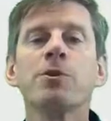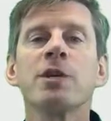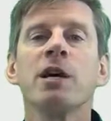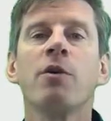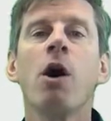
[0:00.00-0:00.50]

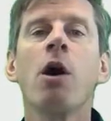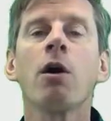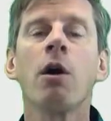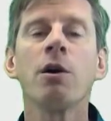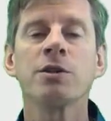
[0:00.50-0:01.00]
of all
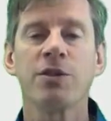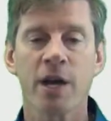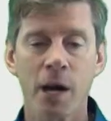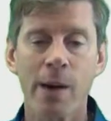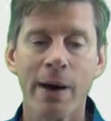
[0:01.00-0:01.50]
calls that they
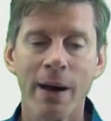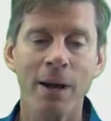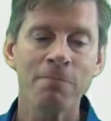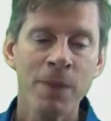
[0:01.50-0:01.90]
go out on.